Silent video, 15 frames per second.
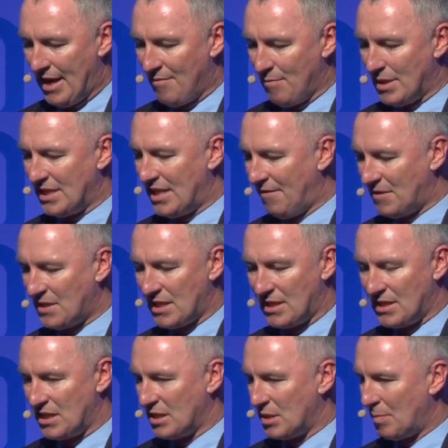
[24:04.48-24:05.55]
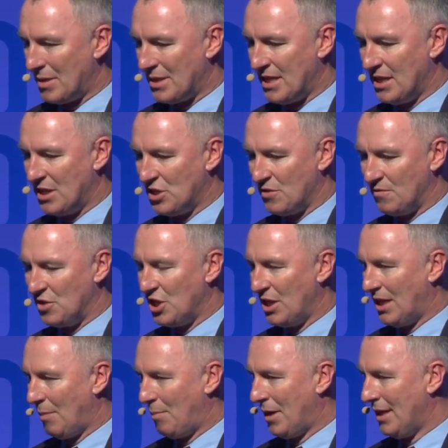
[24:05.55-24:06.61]
government deficit is a percentage of
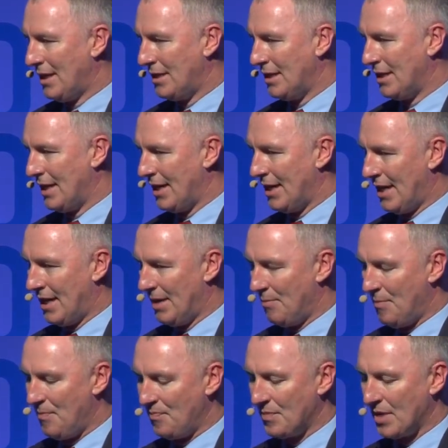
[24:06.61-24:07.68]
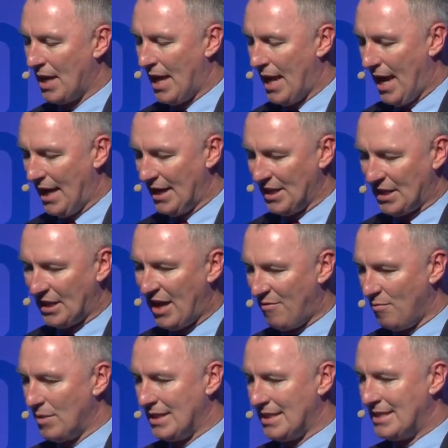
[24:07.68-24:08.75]
GDP. And
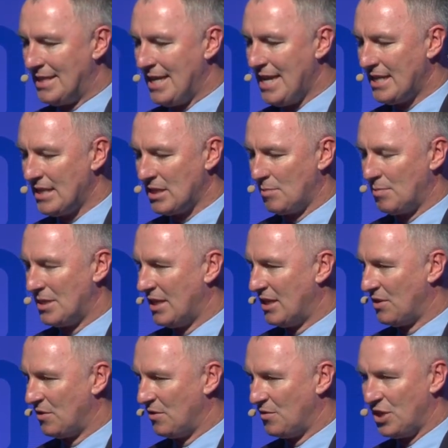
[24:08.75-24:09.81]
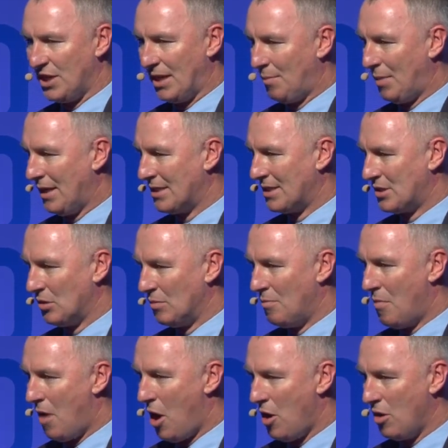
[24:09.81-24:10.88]
government debt as a percentage of GDP is still
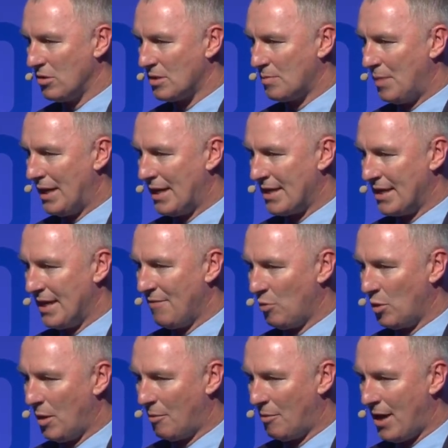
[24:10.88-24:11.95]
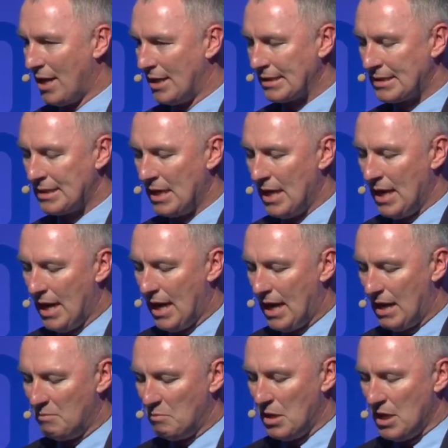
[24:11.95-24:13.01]
miles better than everywhere else.
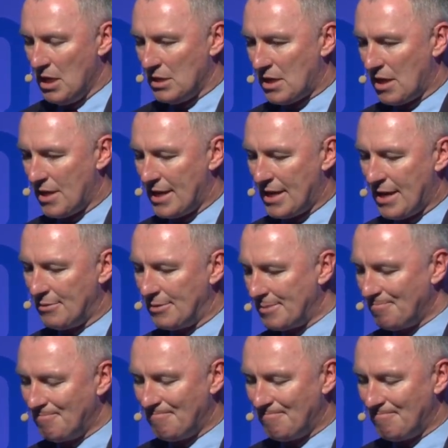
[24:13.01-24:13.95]
So they don't